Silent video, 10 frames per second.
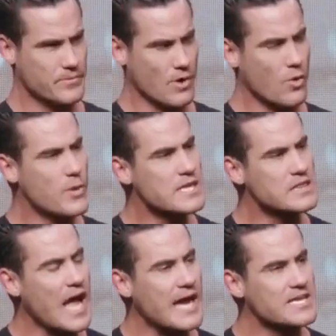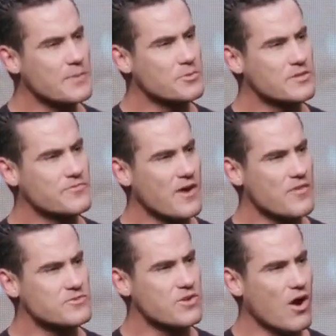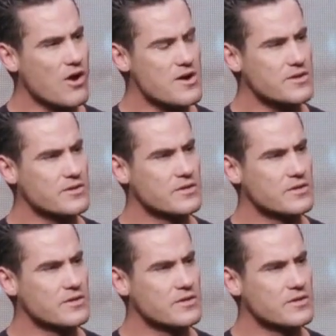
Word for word: Are we lined up with the Father's heart?